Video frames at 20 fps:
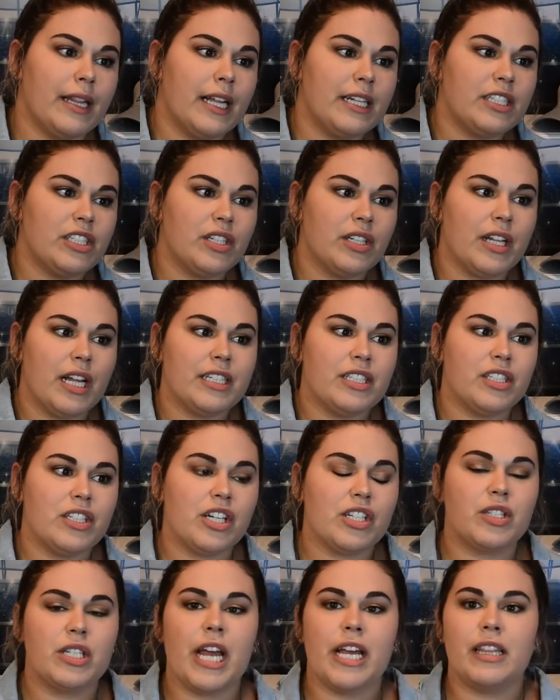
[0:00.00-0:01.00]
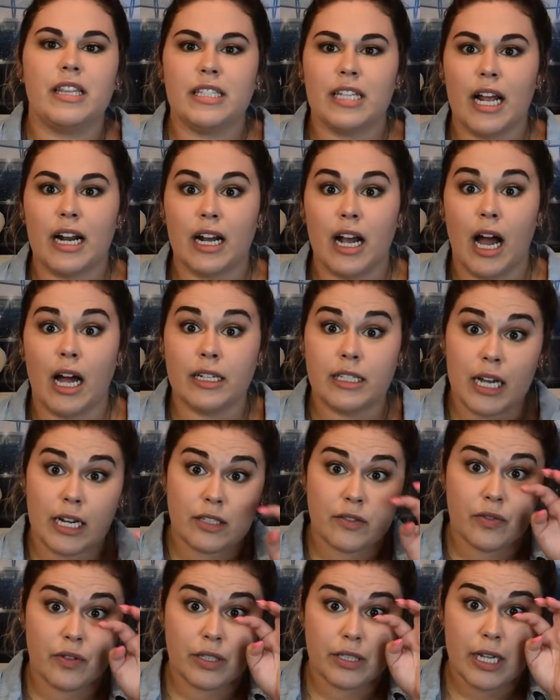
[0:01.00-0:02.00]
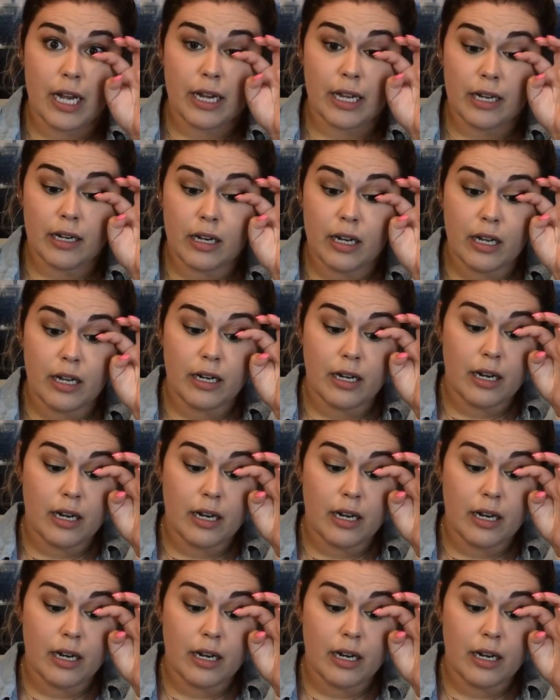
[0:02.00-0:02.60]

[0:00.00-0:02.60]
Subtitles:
let's just take this out of context for a second,